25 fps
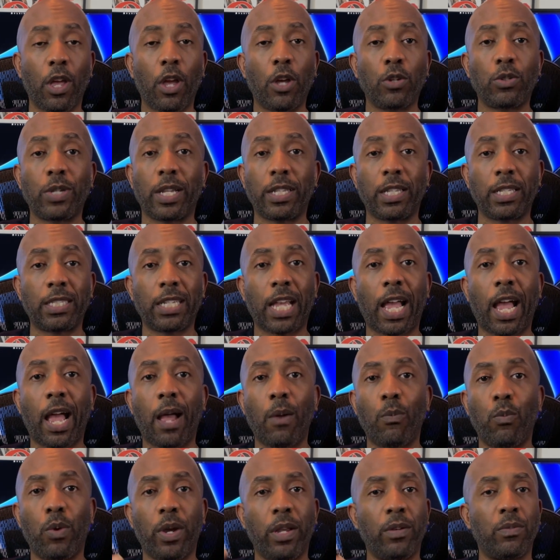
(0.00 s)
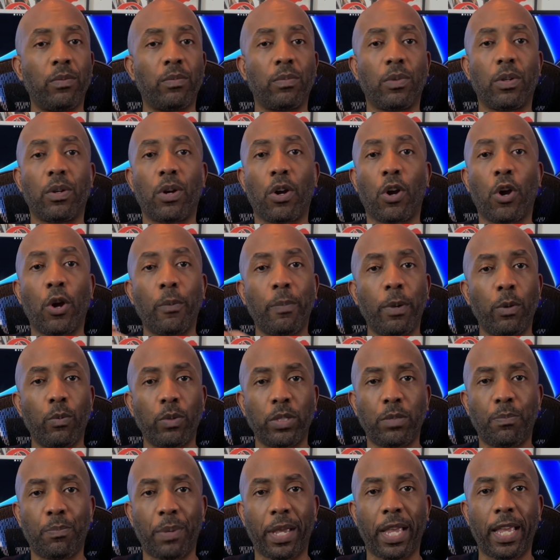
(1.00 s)
So at the time when Urban
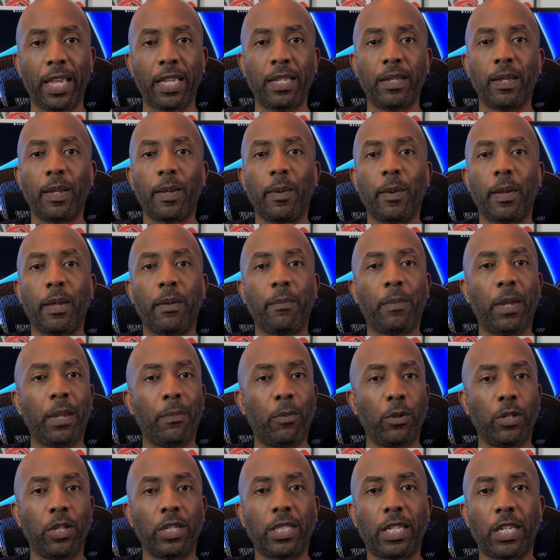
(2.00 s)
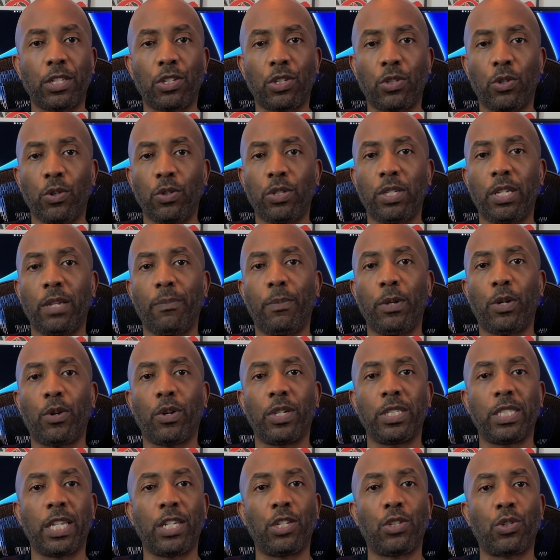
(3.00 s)
was big, people looked at Stussy
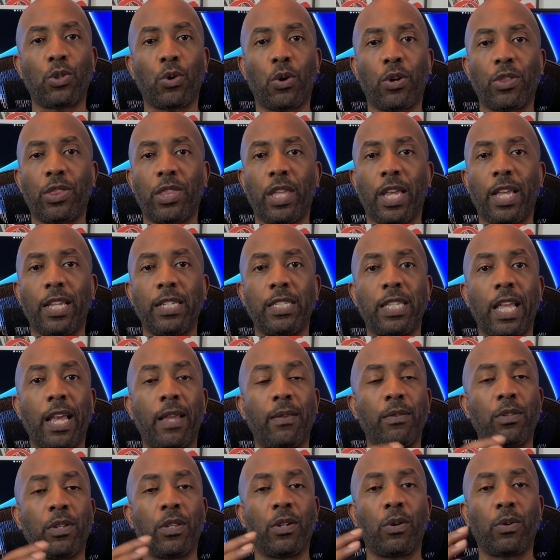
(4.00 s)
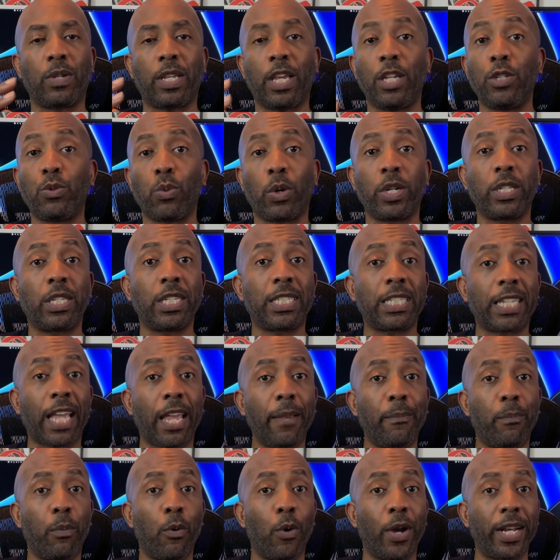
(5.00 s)
because they saw things that, kids were into
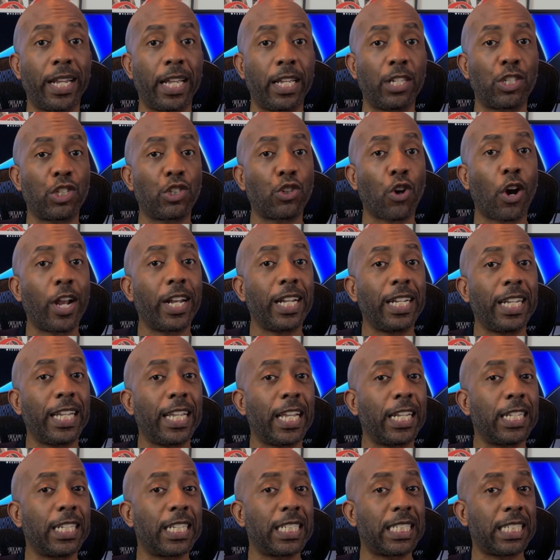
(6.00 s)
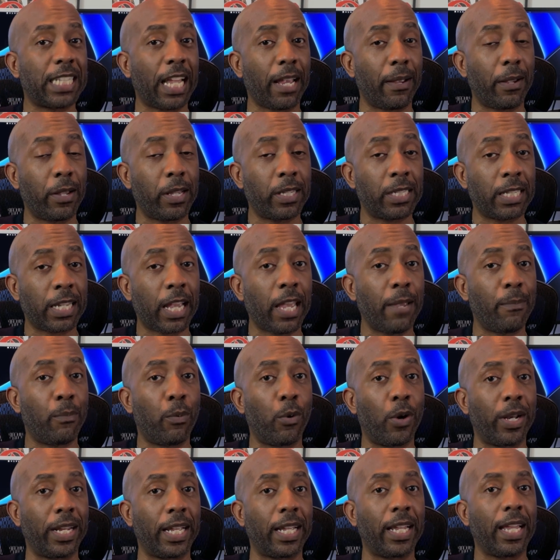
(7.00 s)
skateboarding, starting to get into
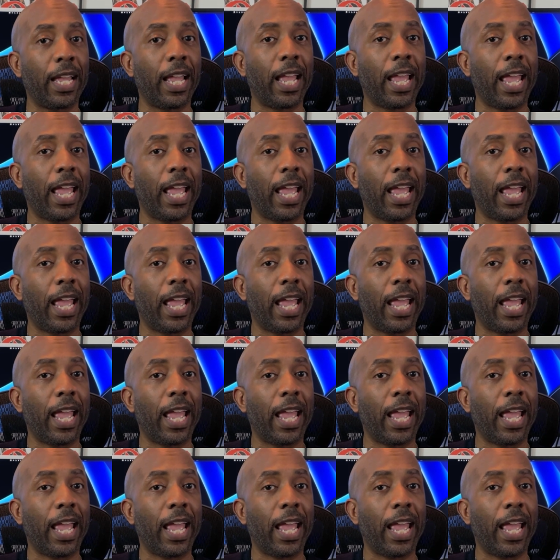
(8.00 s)
skateboarding.